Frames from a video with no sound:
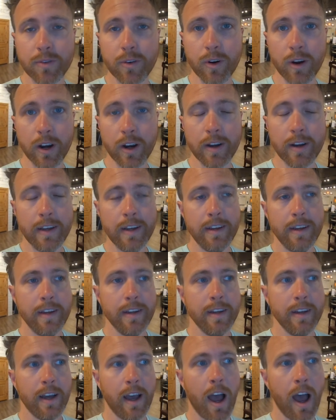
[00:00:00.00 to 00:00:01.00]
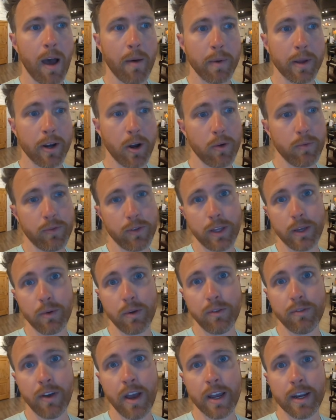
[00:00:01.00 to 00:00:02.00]
for. And hopefully
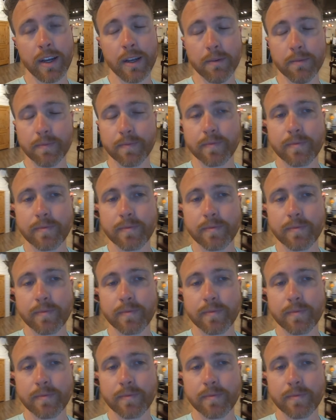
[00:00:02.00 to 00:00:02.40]
we find it.